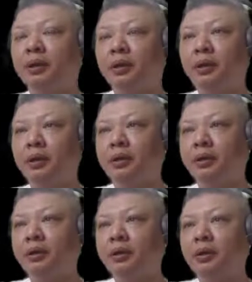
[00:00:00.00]

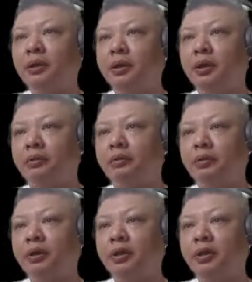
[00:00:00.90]
A
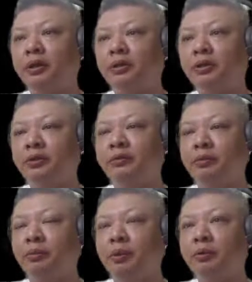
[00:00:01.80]
quick analysis of
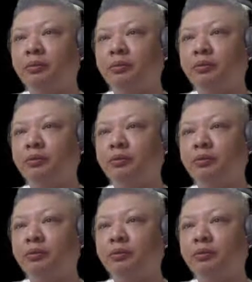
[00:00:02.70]
the board